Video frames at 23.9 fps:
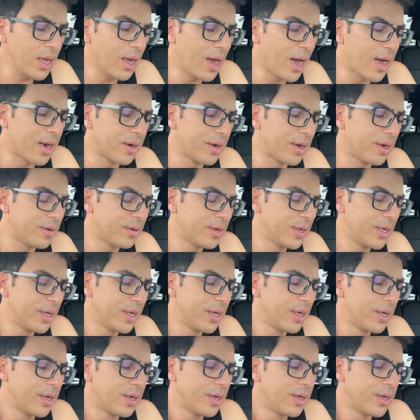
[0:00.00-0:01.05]
I don't know.
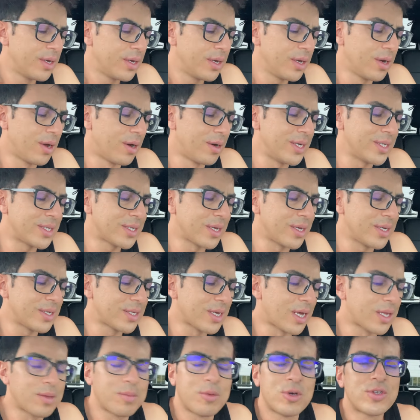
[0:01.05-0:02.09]
You know, it's it's
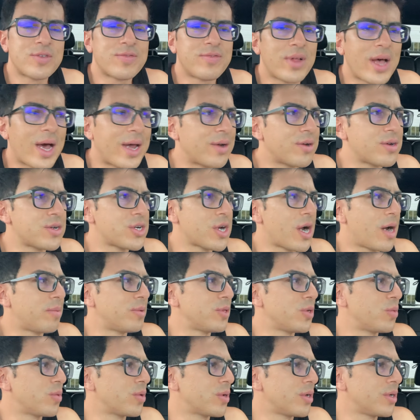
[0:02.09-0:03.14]
not the most flattering job in
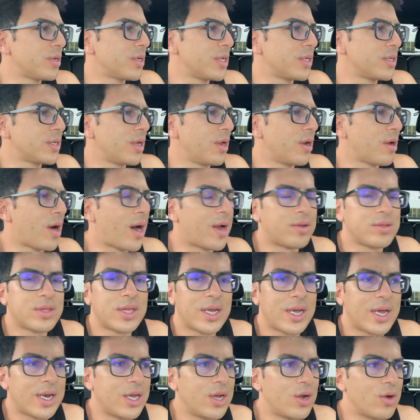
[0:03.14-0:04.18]
the world, and you know, I don't
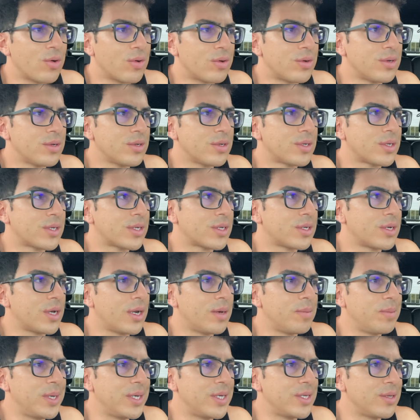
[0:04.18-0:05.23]
think any girl's
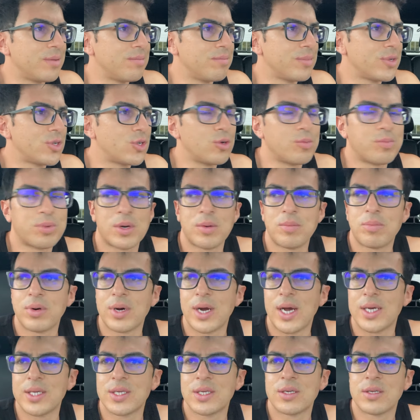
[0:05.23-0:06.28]
gonna be super
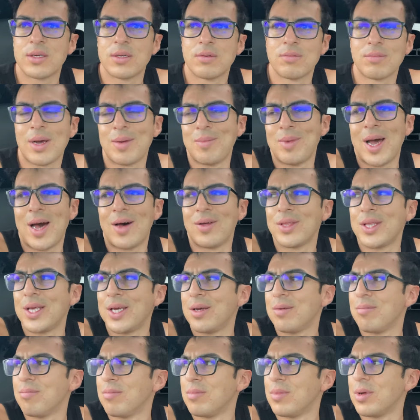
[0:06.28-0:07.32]
impressed. I mean, I don't
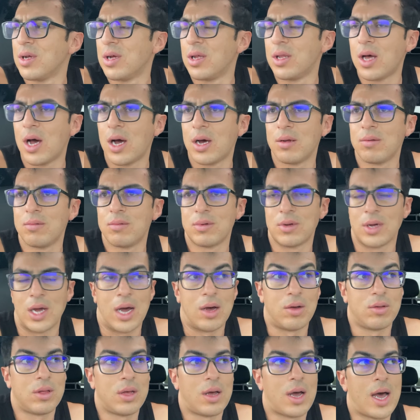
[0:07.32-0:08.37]
think a lot. I
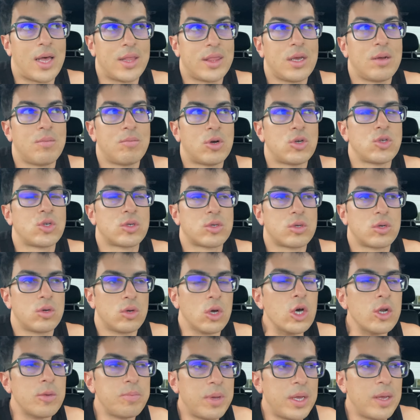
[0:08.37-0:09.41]
don't. I think most
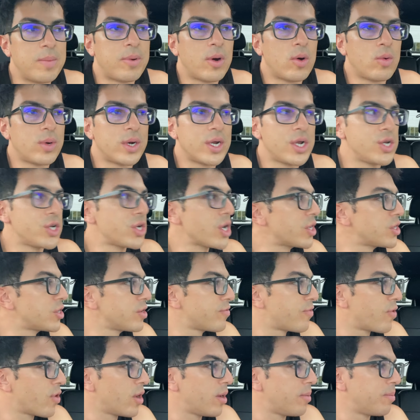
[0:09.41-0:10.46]
good people wouldn't judge you
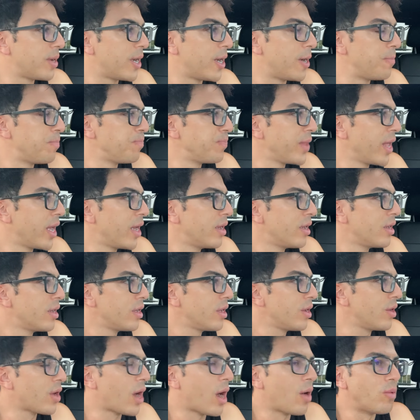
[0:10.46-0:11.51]
for it, but
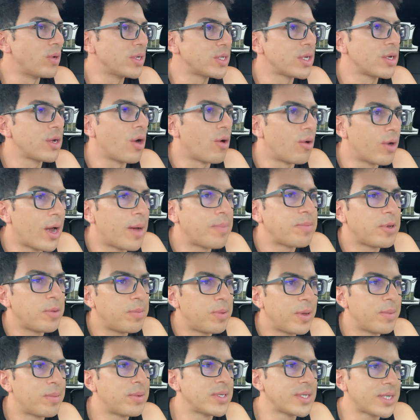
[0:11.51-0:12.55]
you know, I wasn't going up to
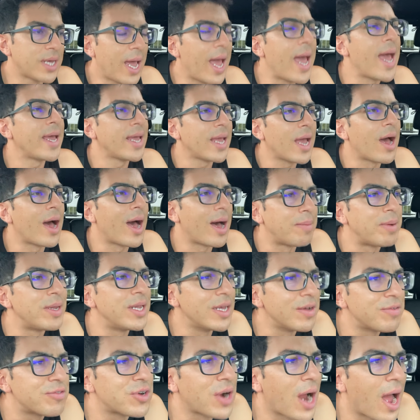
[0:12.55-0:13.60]
people and say, "Hey, yeah, I'm a
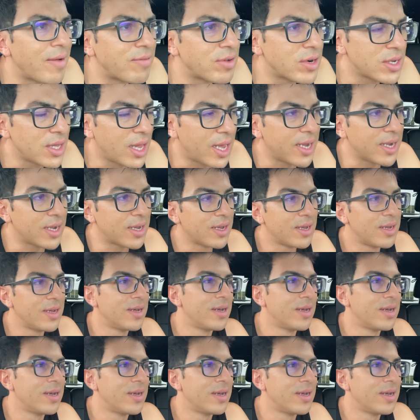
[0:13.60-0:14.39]
Lyft driver." Like,